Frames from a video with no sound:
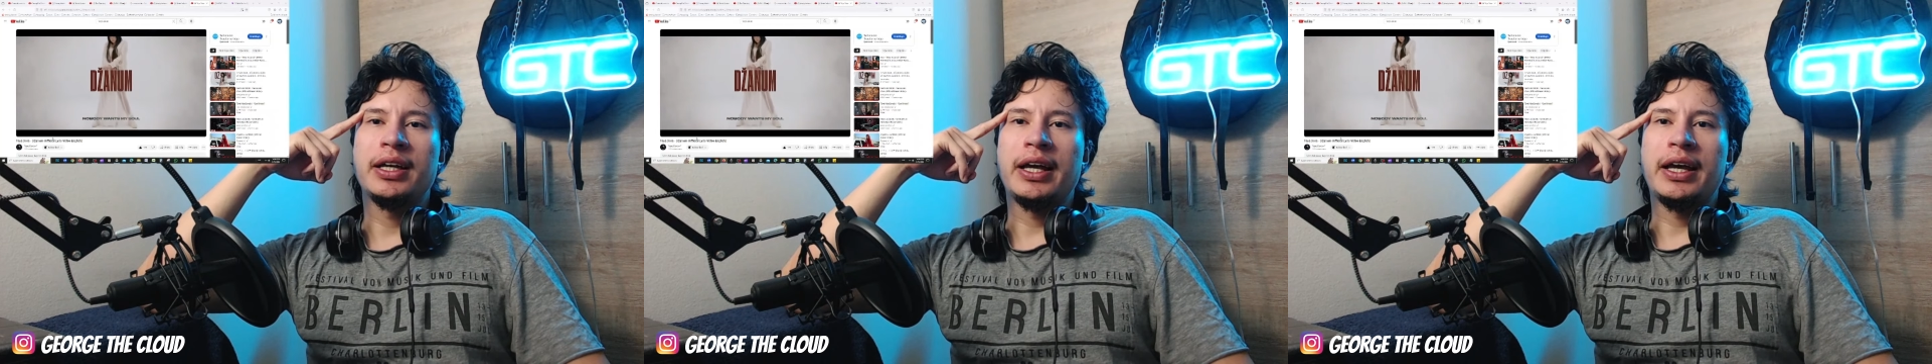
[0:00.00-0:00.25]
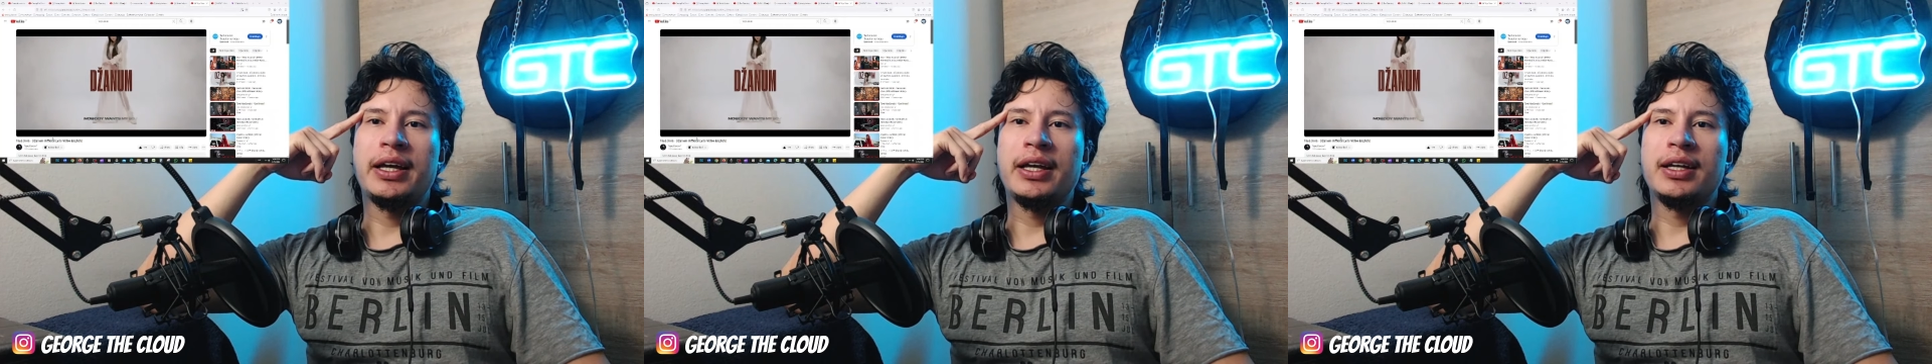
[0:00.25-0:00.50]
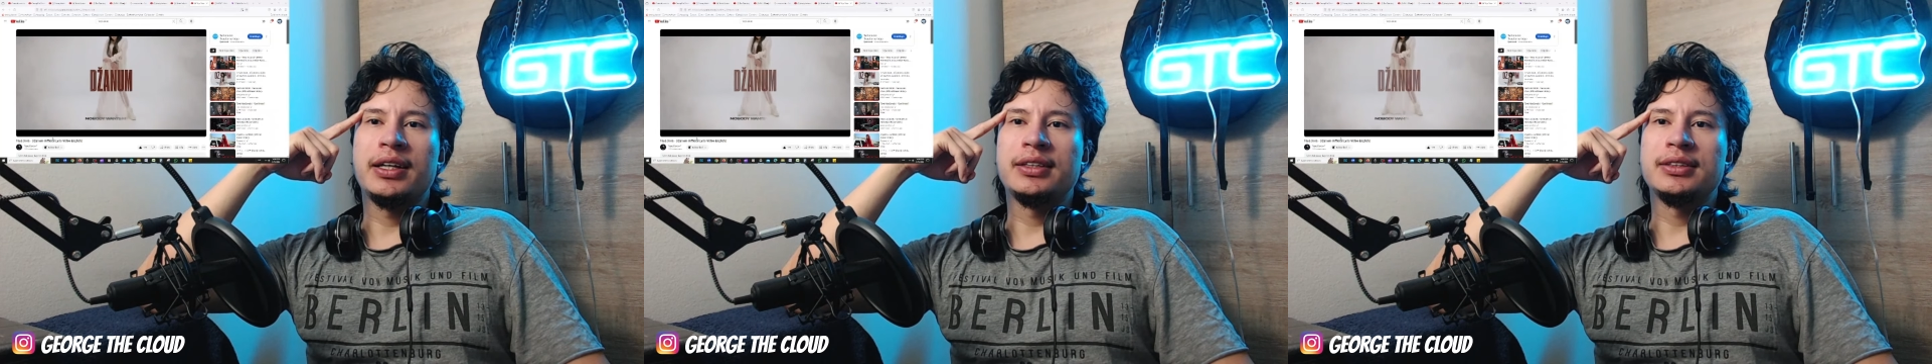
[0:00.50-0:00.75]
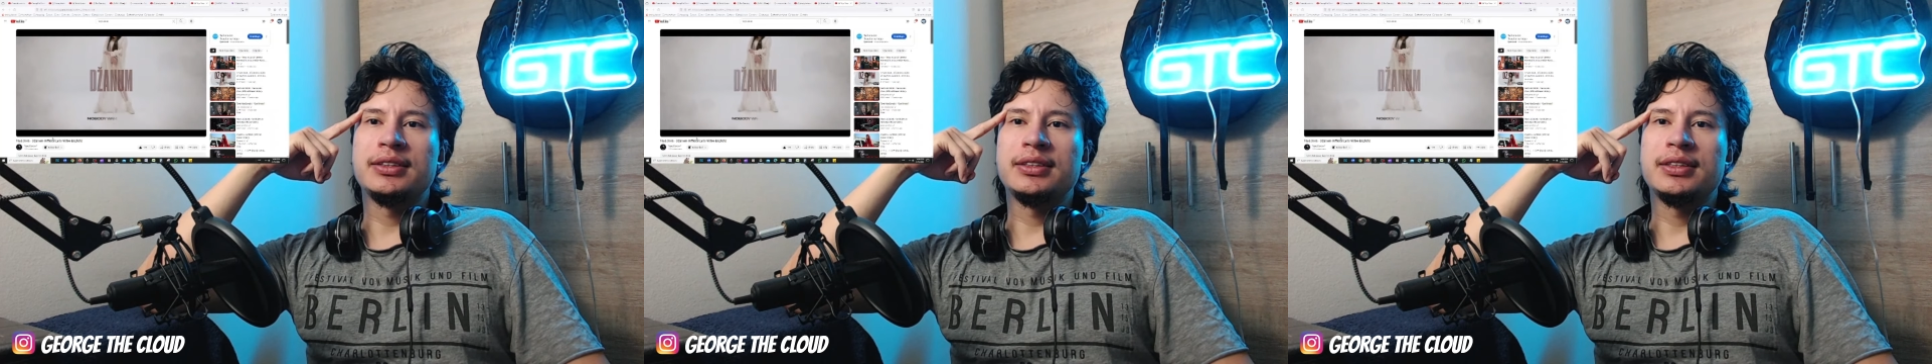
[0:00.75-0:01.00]
and
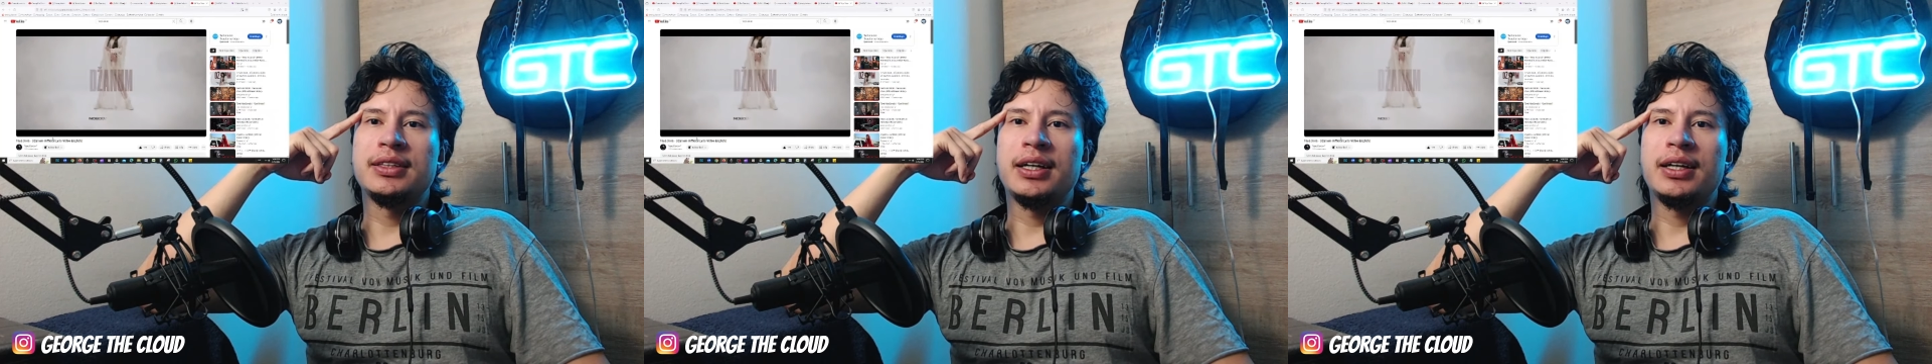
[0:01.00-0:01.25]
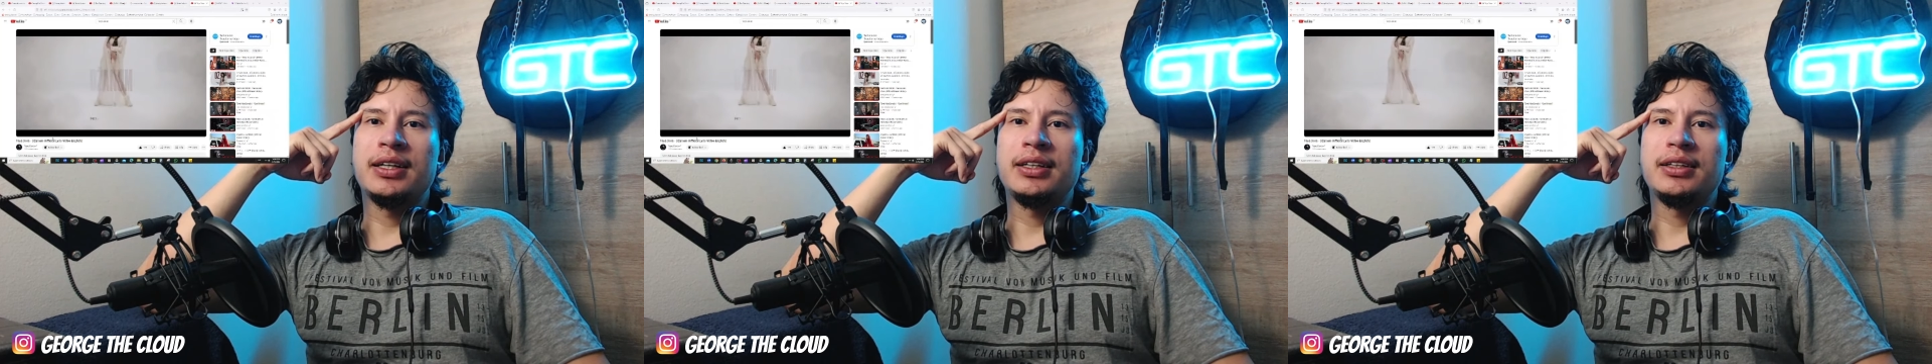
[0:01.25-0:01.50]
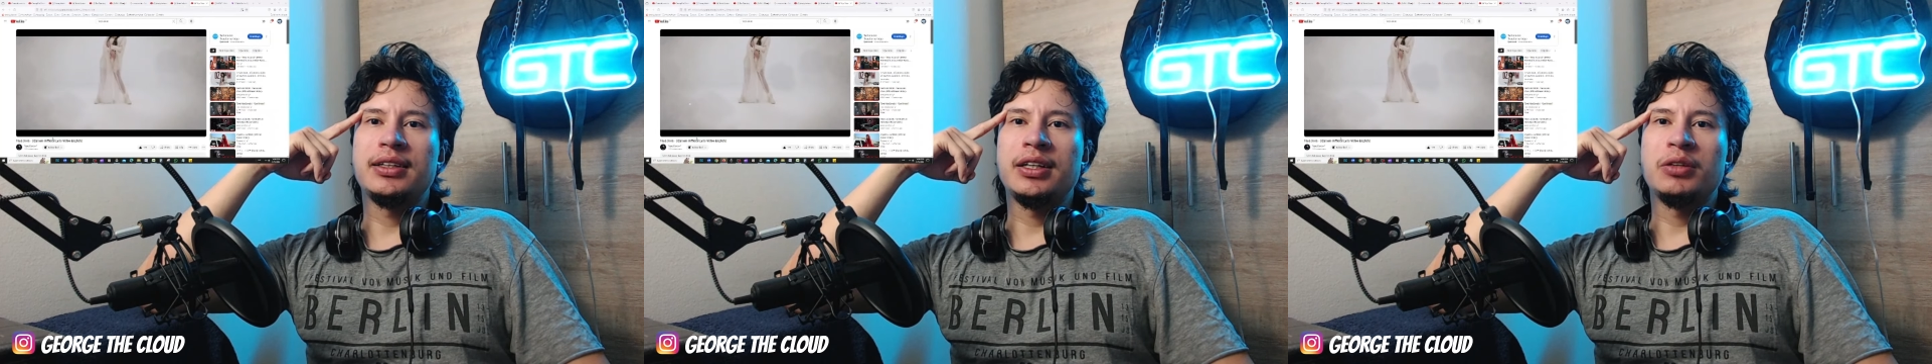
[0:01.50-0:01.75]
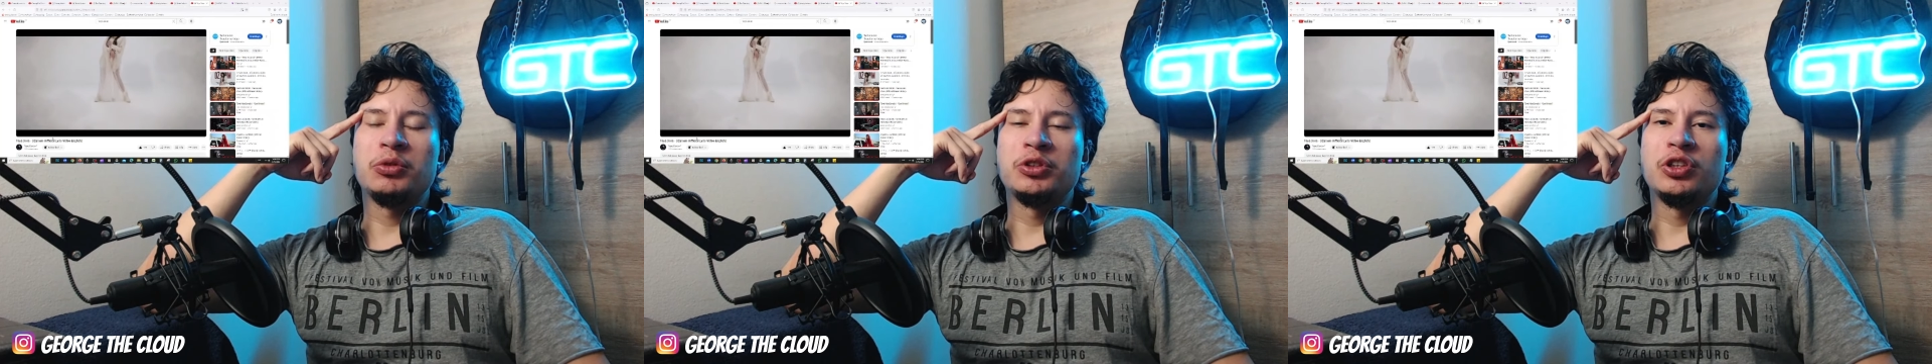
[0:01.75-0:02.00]
that it
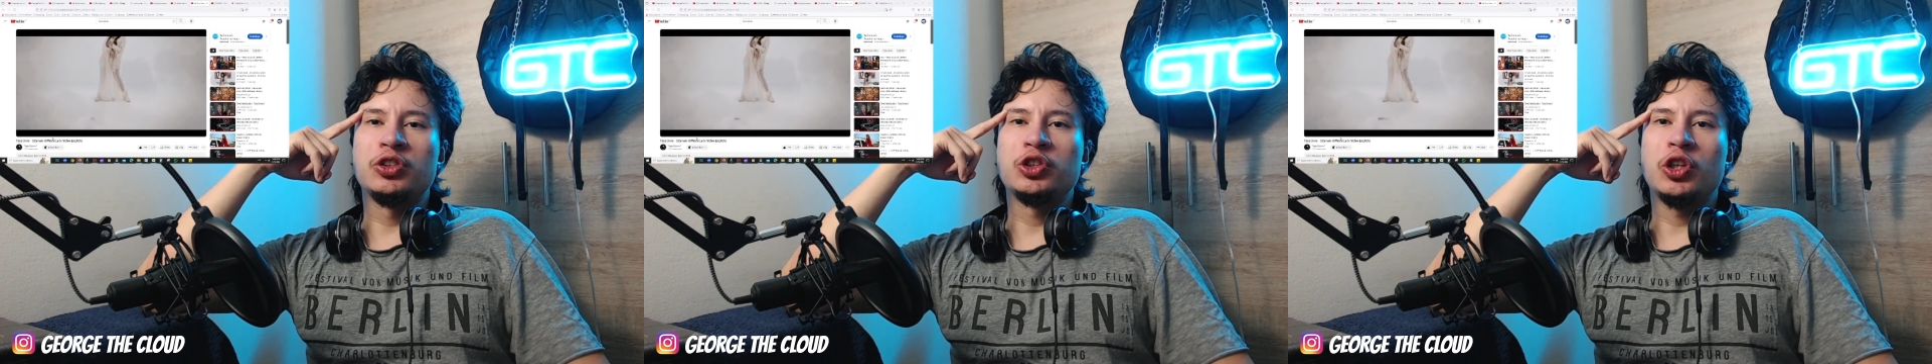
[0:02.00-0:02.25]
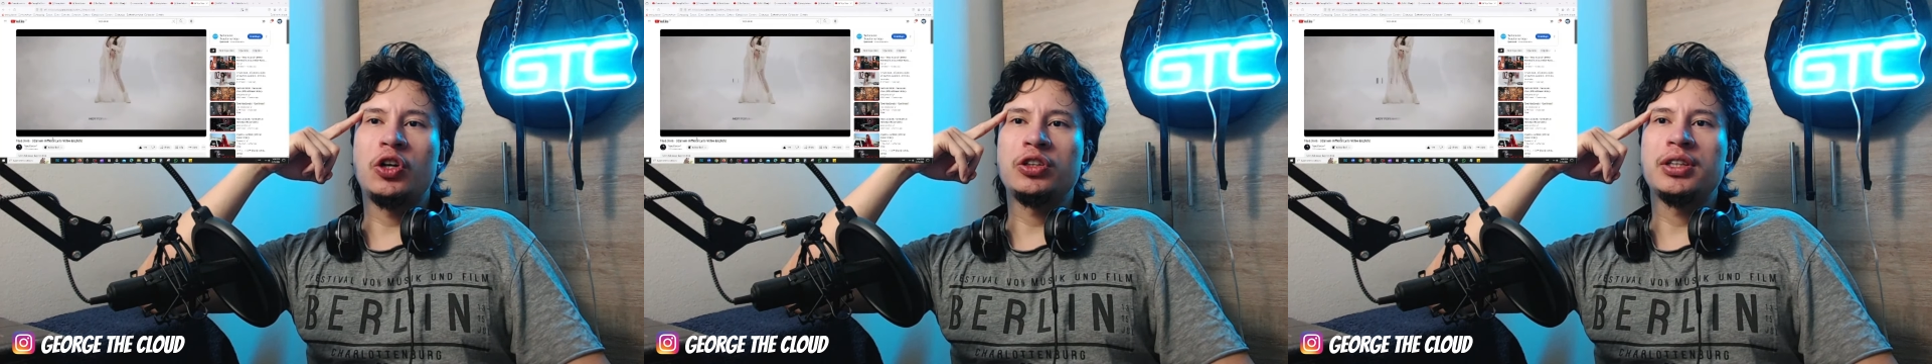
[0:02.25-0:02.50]
was the song